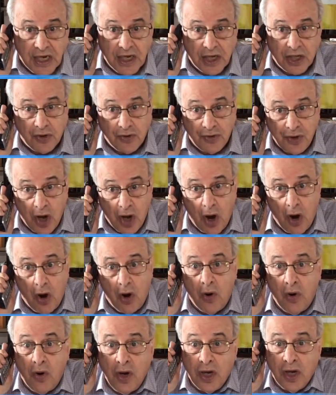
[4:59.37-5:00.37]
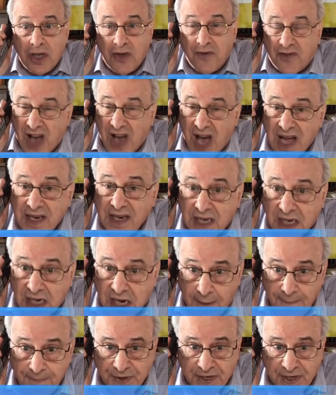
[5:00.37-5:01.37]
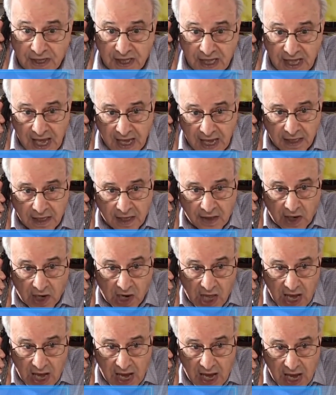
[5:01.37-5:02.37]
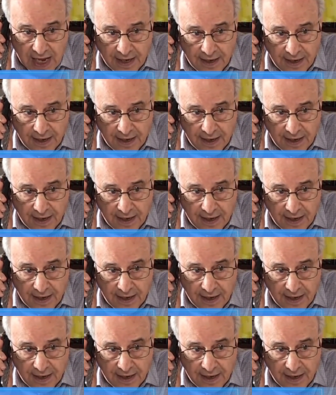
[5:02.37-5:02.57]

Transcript: you know you've kind of come to the end of the line.